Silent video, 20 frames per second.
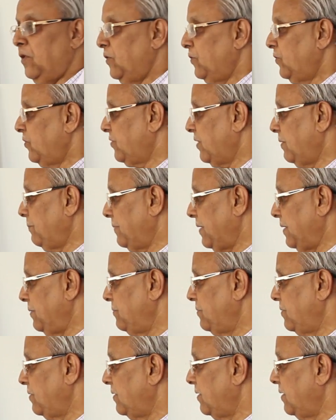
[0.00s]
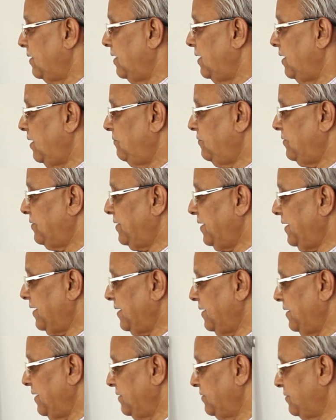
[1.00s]
So, sometimes if you take
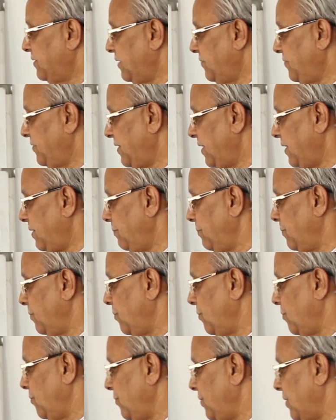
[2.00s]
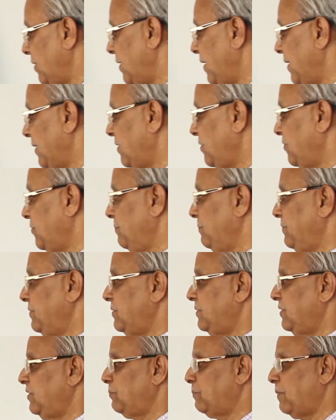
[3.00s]
an X-ray of the elbow, you are likely to miss
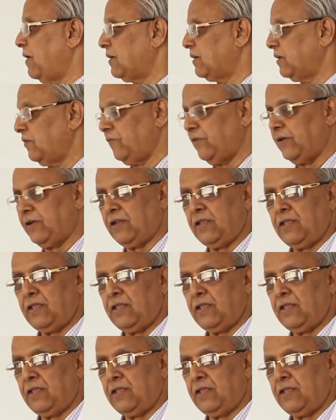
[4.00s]
this part of it.